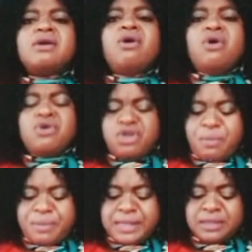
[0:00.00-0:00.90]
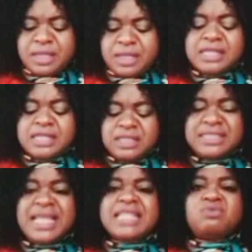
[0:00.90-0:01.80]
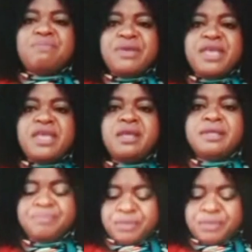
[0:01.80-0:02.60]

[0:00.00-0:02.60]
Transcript: all your plan. And that will be